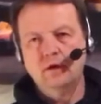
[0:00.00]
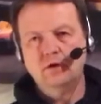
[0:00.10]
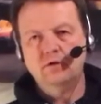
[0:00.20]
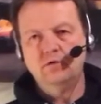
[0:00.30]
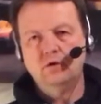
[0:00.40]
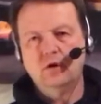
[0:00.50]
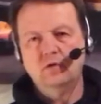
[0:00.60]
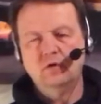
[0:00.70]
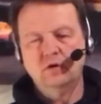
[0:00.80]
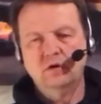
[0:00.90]
new
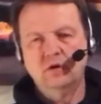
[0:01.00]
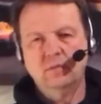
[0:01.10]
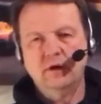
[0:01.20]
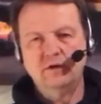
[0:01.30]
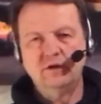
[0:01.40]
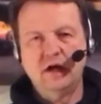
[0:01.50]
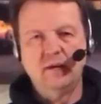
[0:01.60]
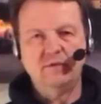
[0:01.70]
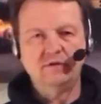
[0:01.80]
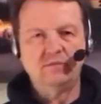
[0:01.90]
coworker at my
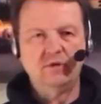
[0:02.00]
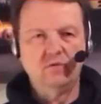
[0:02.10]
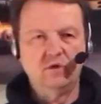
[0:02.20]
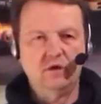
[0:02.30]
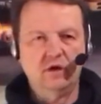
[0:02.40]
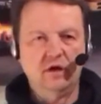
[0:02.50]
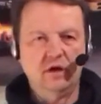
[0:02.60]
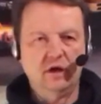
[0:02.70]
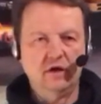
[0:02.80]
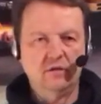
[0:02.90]
job. He's been working
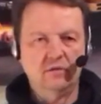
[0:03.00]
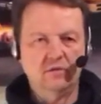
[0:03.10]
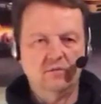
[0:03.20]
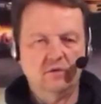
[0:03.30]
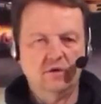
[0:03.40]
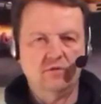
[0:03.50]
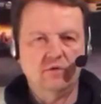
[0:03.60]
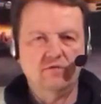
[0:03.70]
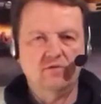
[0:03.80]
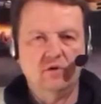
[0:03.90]
there, I don't know, about
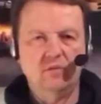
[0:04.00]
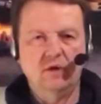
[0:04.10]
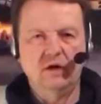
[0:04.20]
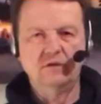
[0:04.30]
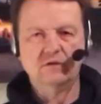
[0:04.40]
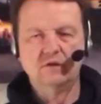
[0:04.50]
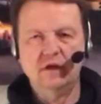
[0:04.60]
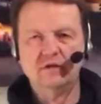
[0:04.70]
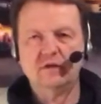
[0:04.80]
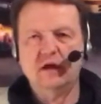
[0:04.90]
3-4 months.
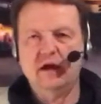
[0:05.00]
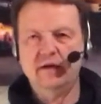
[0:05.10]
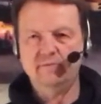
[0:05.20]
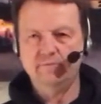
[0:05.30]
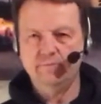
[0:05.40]
Nice guy.